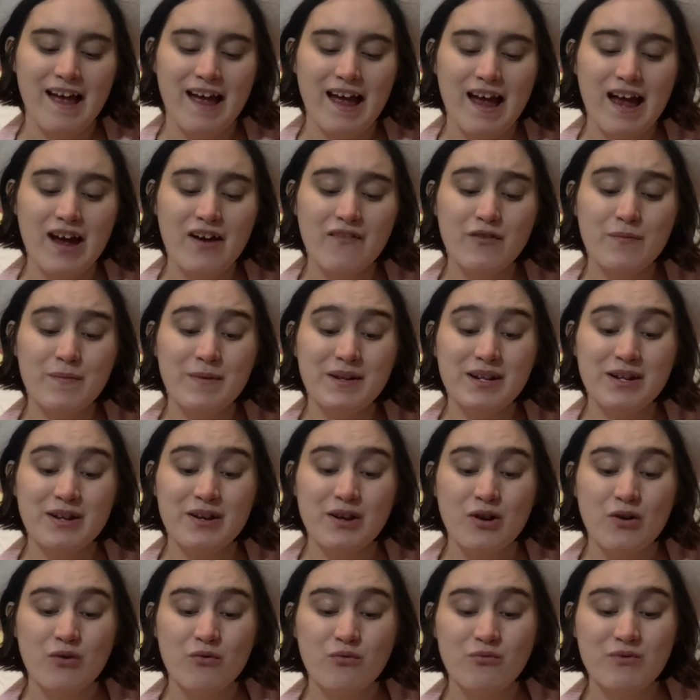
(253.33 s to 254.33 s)
everybody
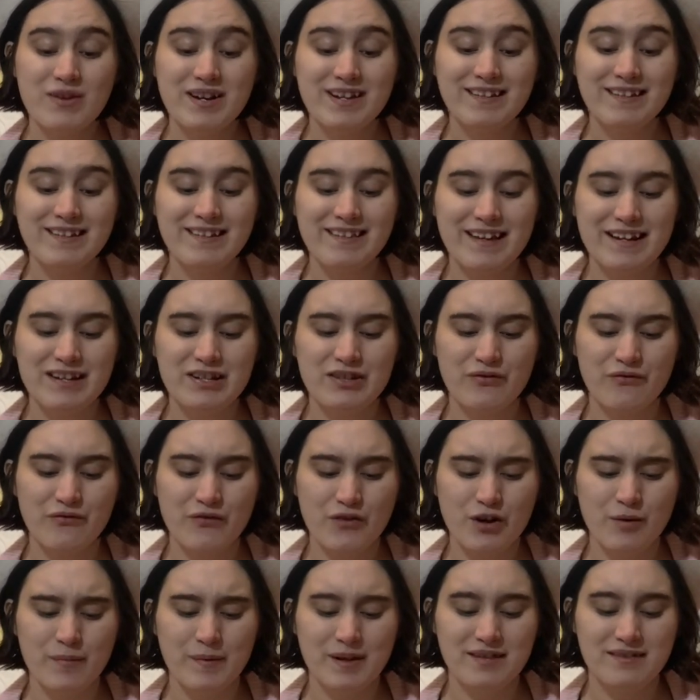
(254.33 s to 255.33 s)
really likes
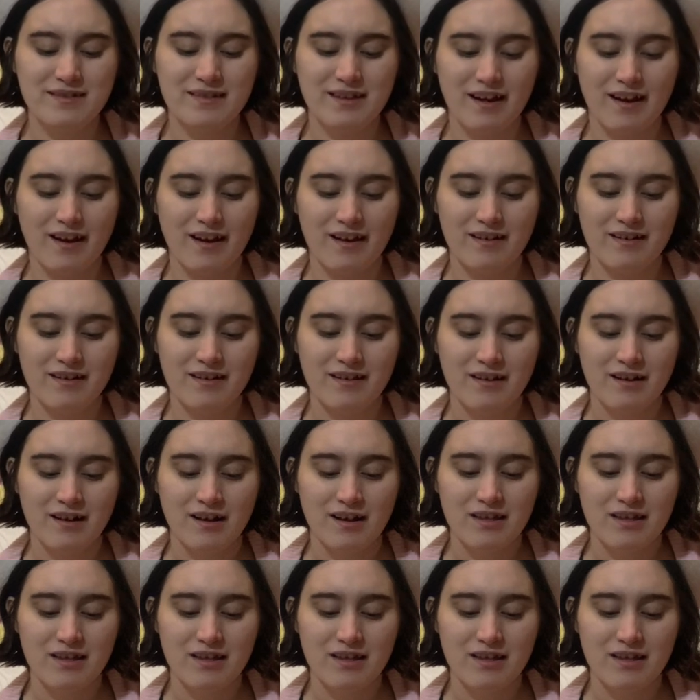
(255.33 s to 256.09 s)
Furbies again.